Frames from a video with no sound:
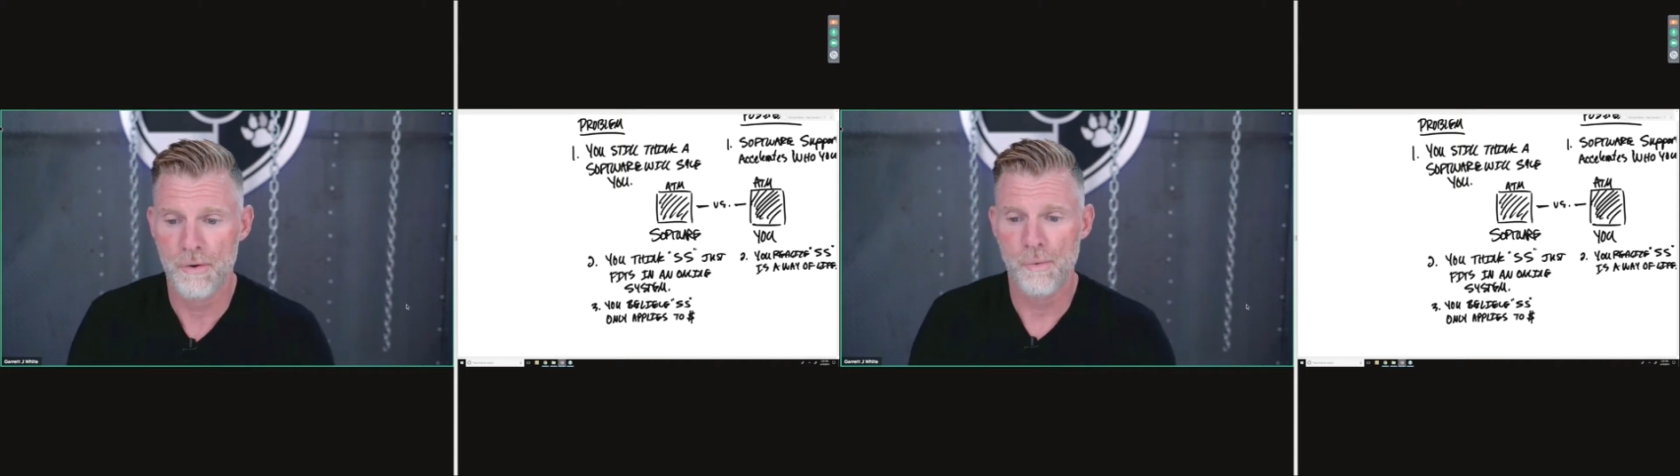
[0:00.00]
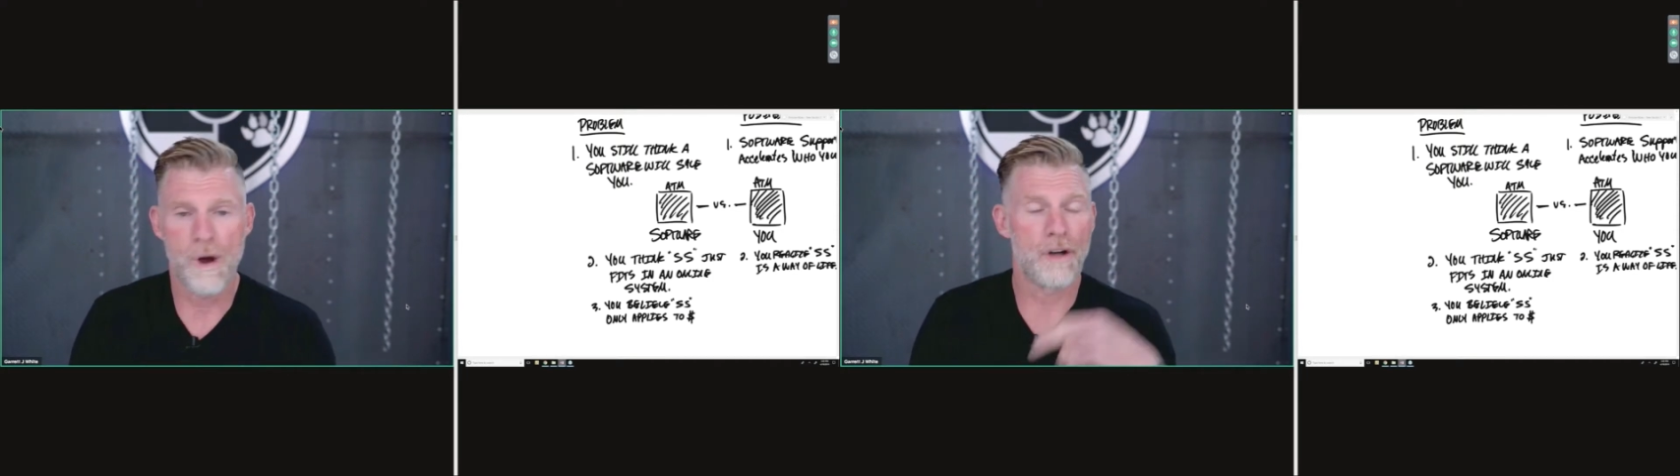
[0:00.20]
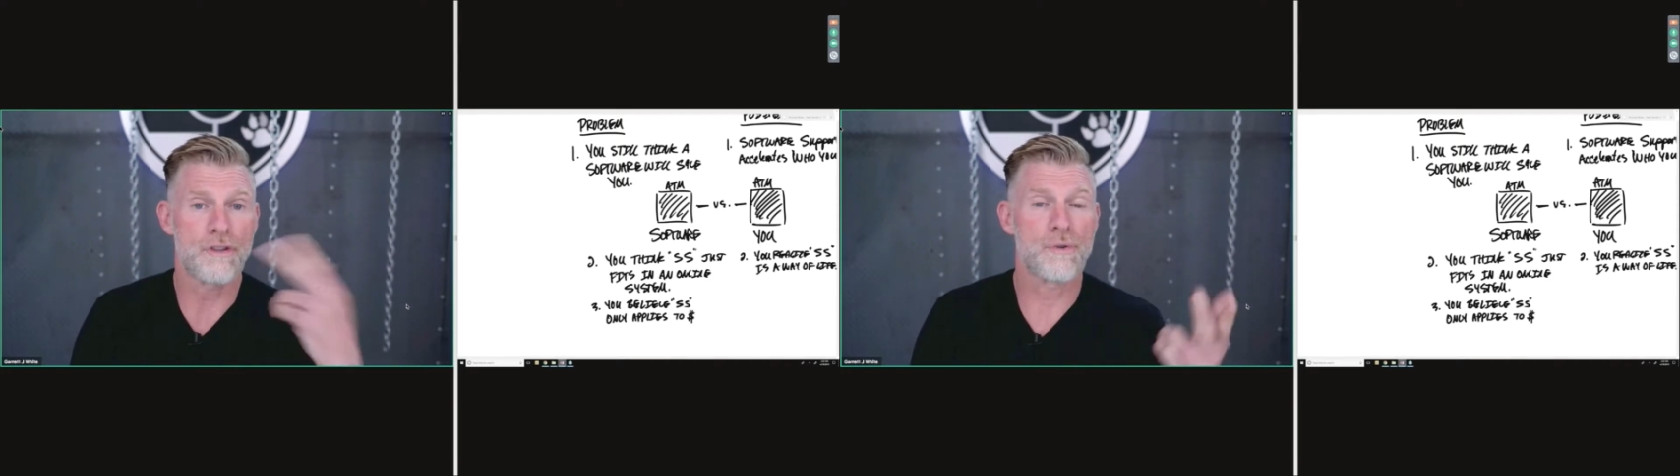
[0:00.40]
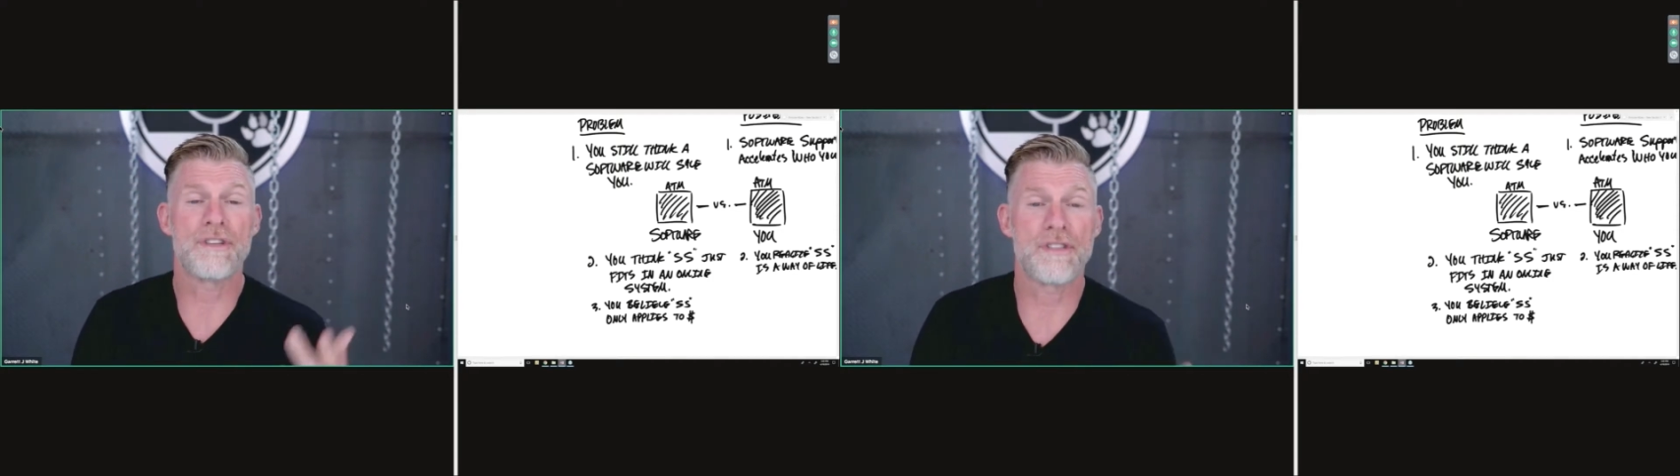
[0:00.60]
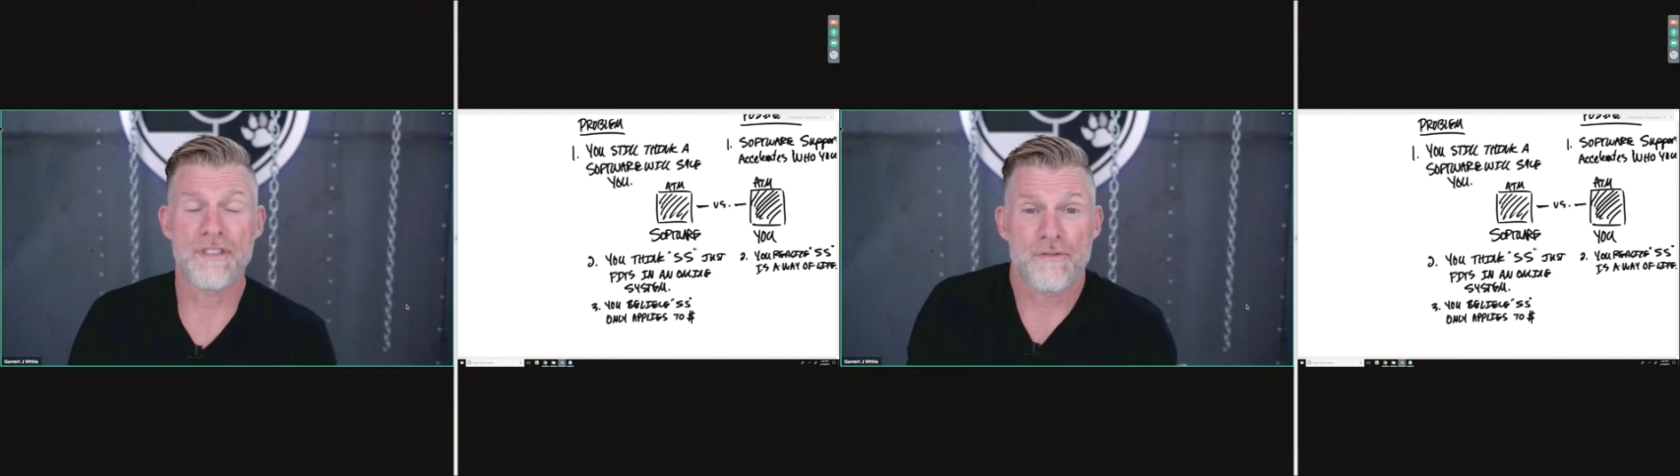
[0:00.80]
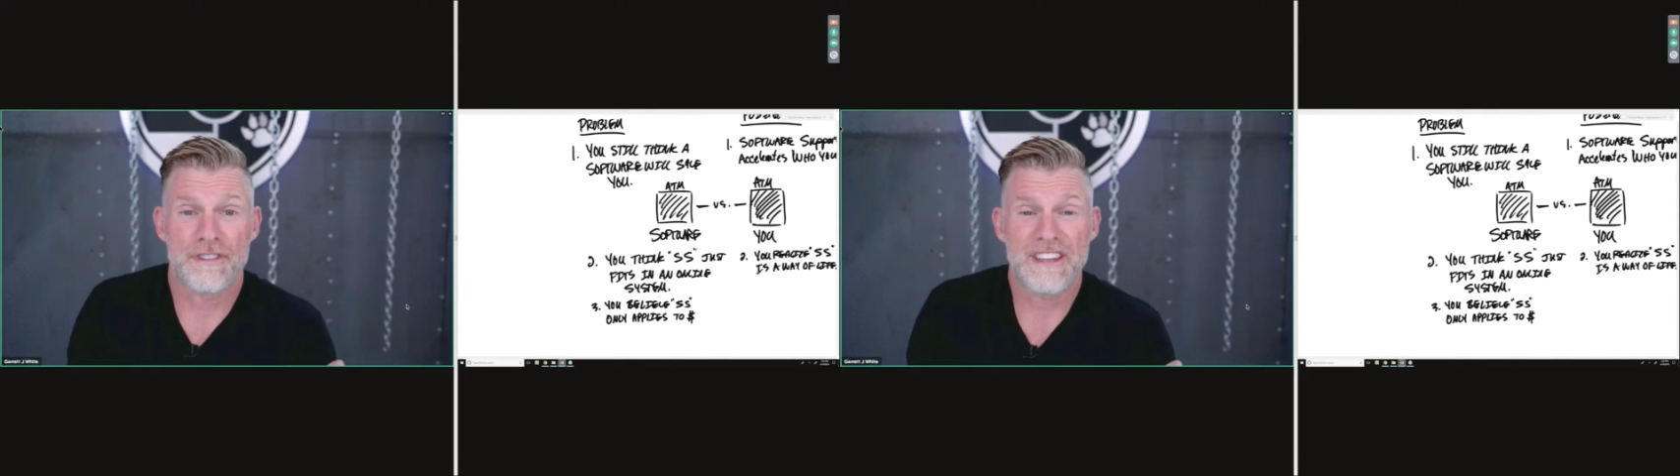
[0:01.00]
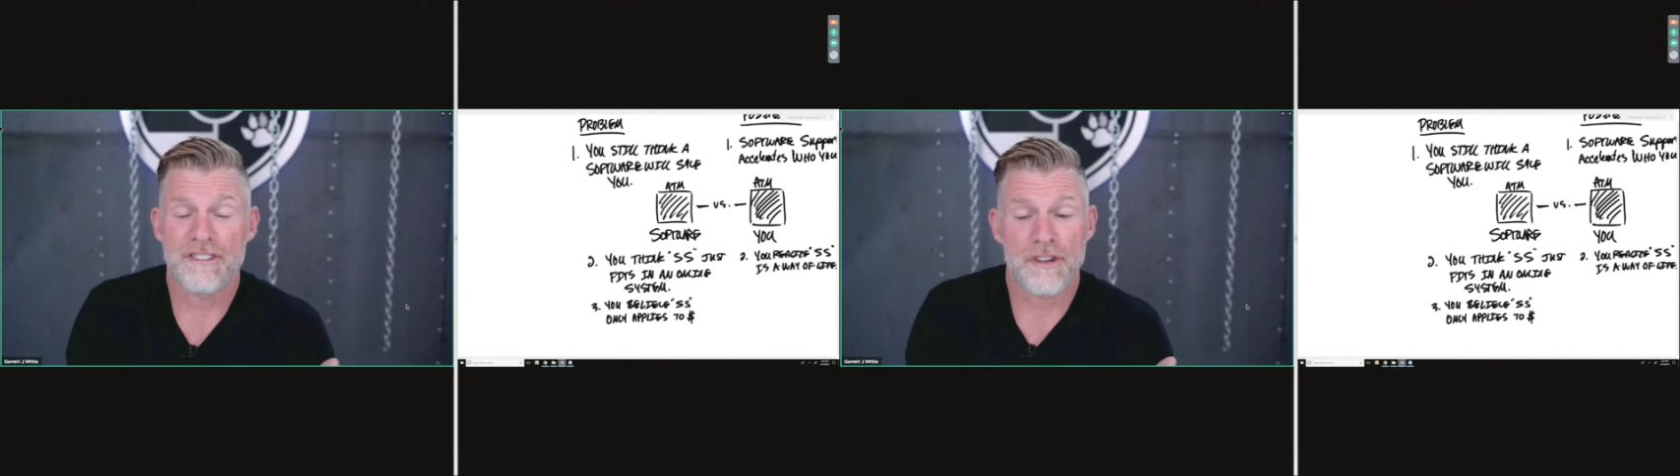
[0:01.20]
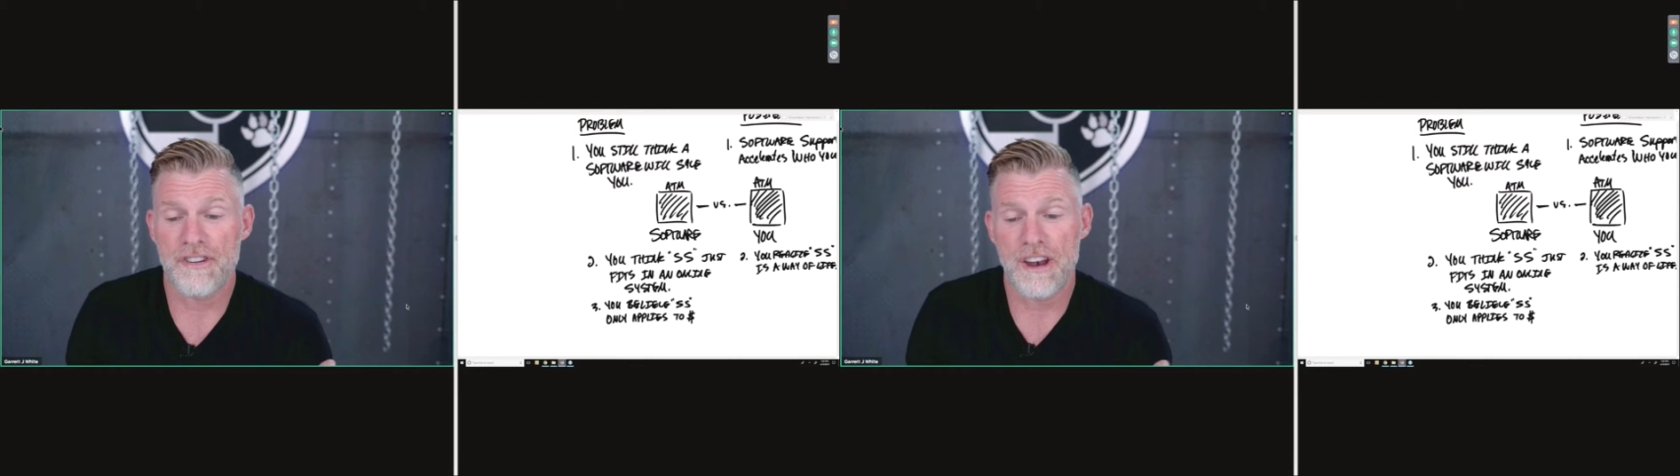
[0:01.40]
Well, the
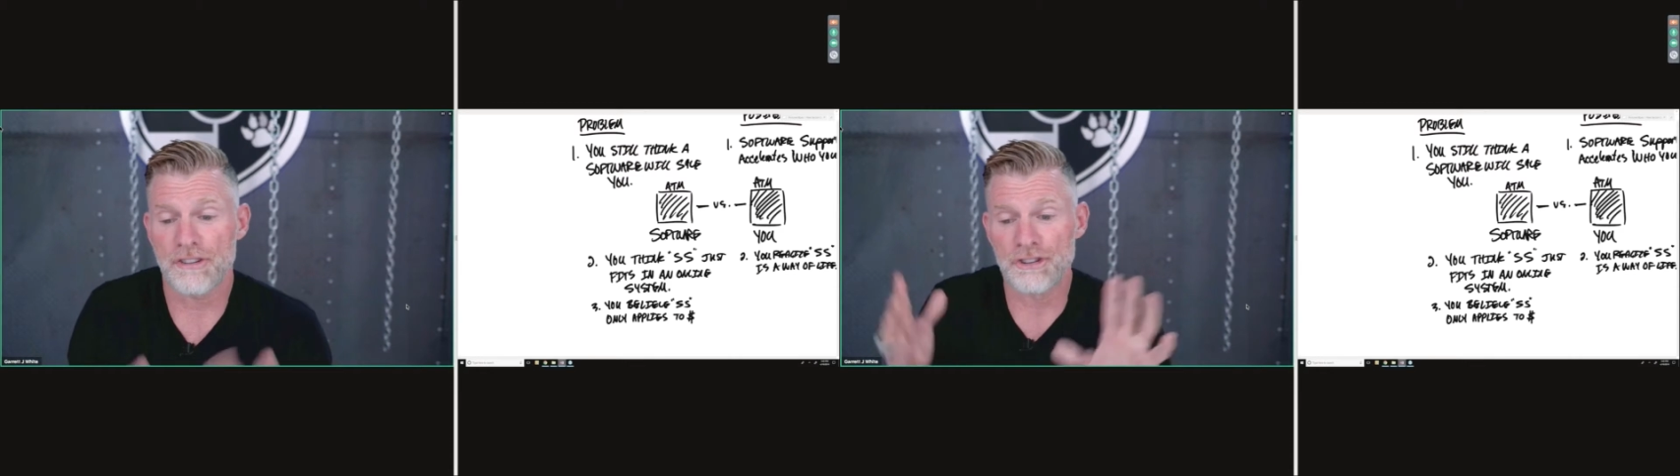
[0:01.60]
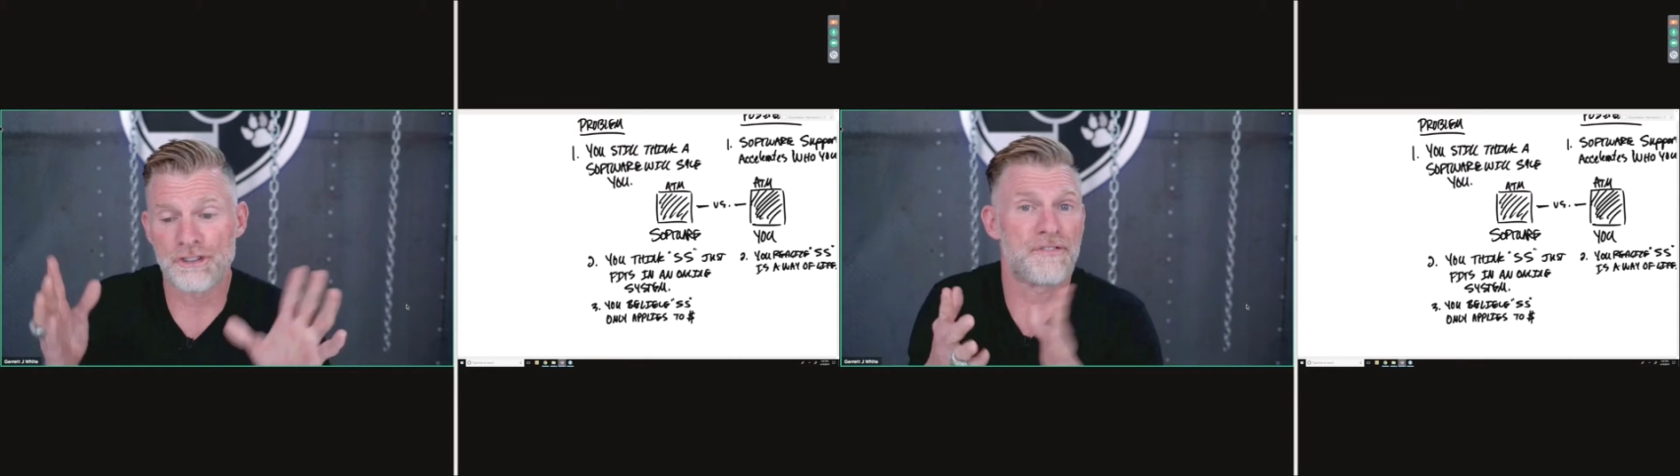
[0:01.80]
strategic seduction